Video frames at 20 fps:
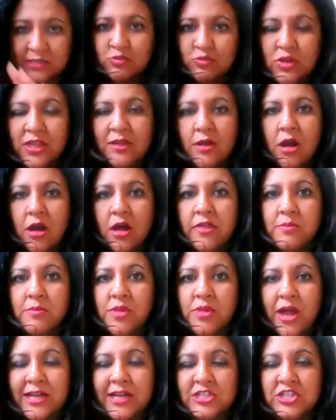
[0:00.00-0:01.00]
really all that
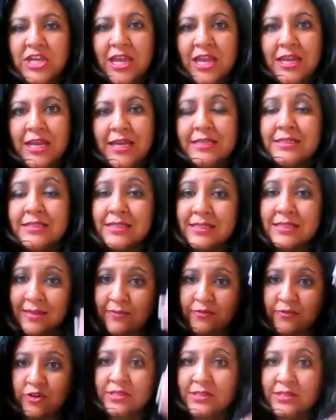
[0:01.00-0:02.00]
blockchain is, except
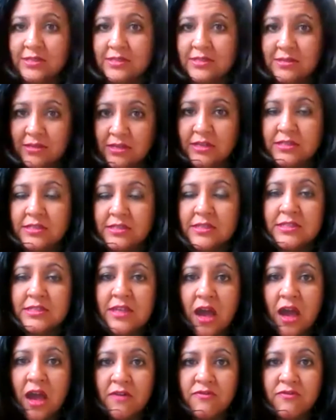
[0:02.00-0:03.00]
for it's a, you know, it's a
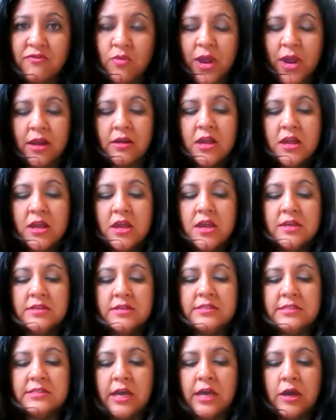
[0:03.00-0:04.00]
software.
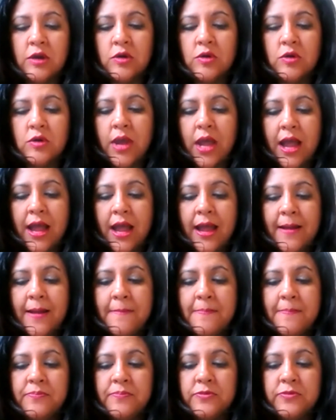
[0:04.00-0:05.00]
So
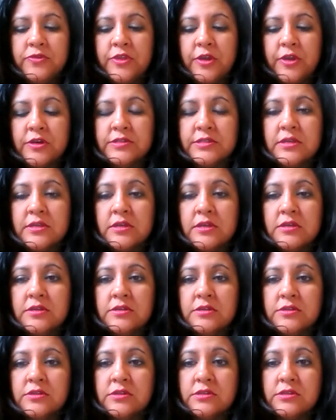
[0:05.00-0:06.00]
um, there's
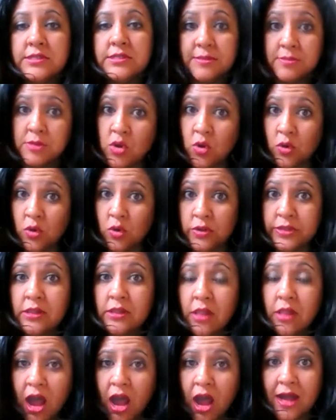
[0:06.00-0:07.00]
some golden
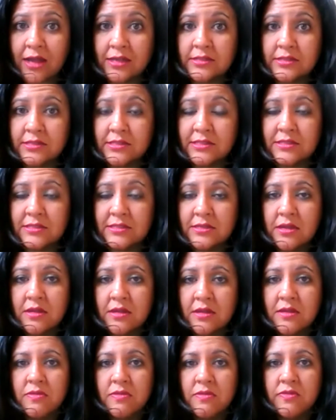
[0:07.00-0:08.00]
laws
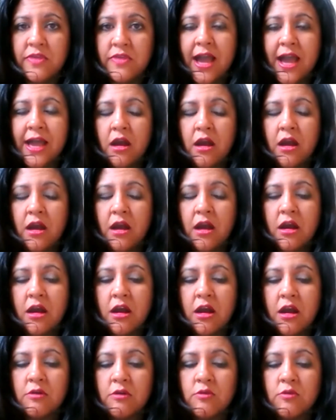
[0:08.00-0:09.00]
that are with
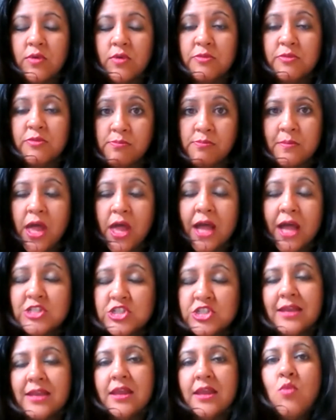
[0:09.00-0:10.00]
um, blockchain, and
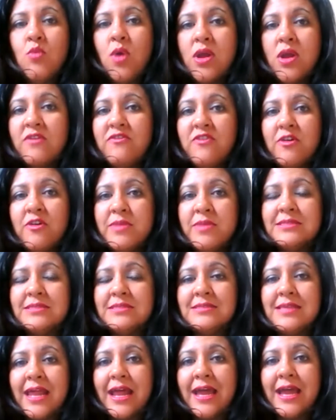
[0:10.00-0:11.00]
one of them is is that
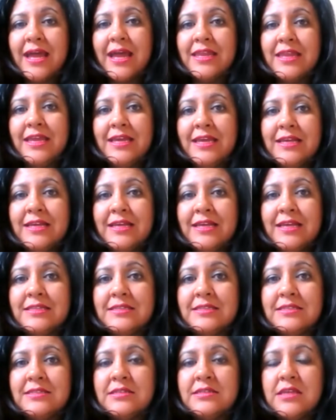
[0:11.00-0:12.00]
it's
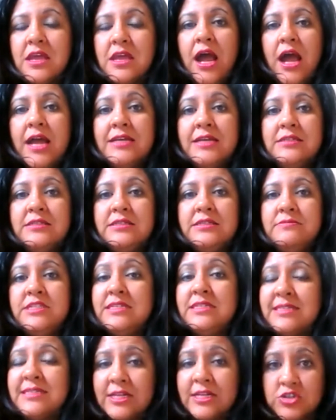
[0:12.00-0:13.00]
uh,
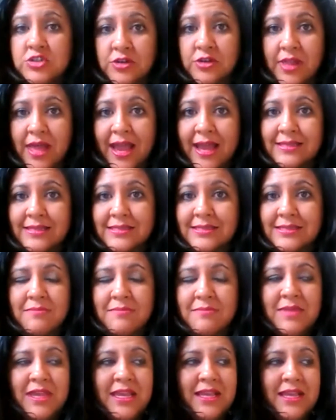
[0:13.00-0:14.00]
decentralized. That means
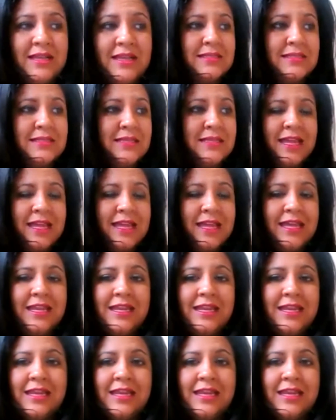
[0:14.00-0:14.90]
that it exists